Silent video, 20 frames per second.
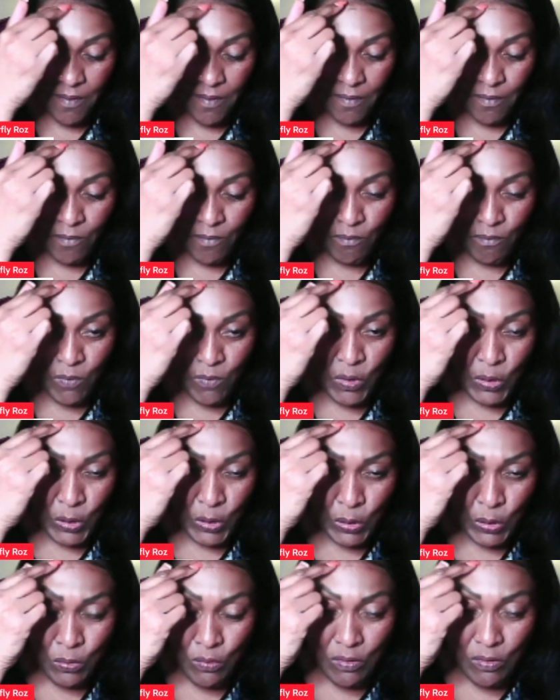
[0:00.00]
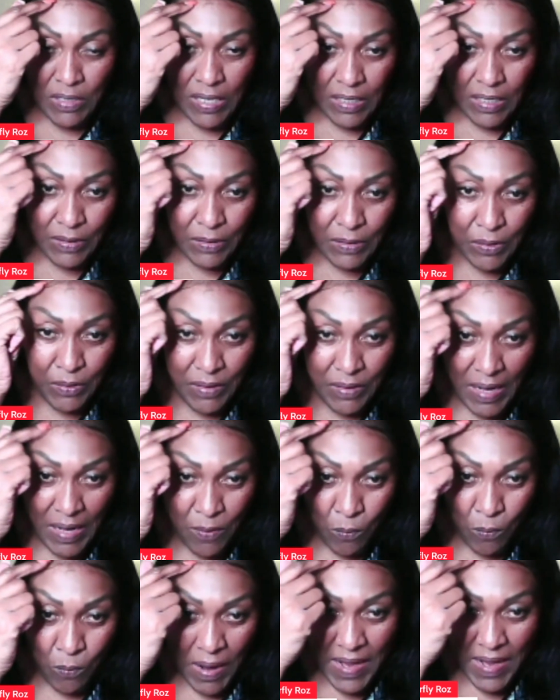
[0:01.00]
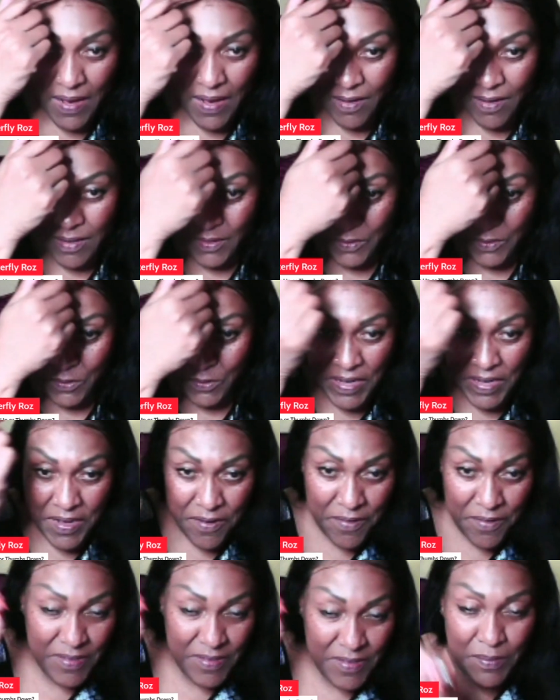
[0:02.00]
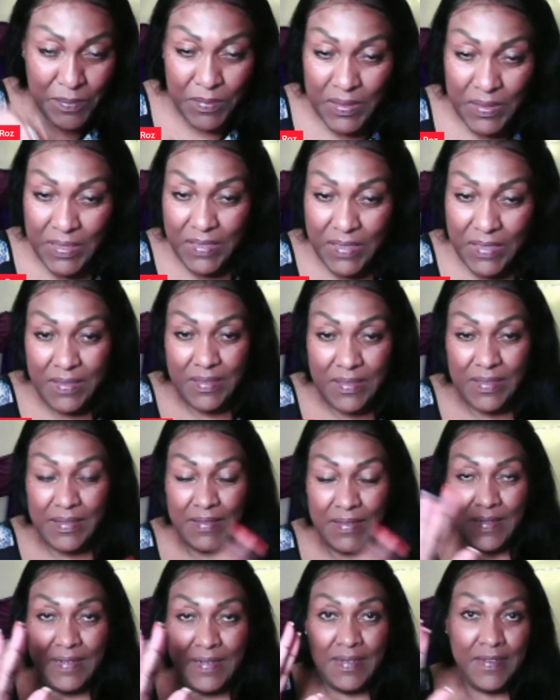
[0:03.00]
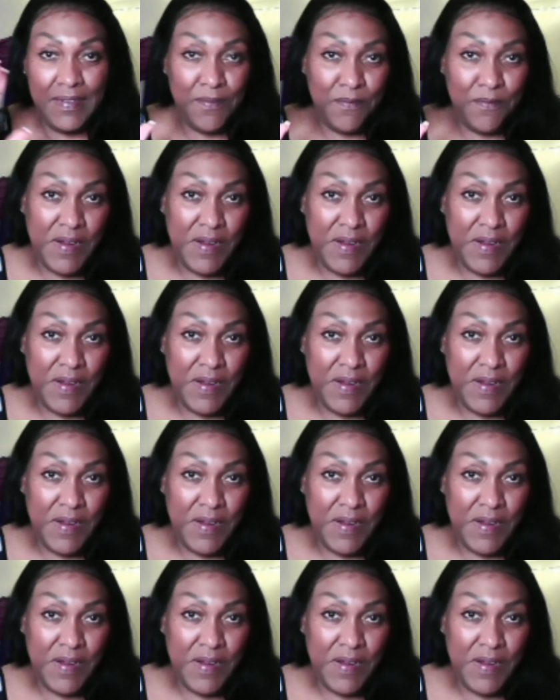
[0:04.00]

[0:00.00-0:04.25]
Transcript: glue color, like white color here or something. Anyway,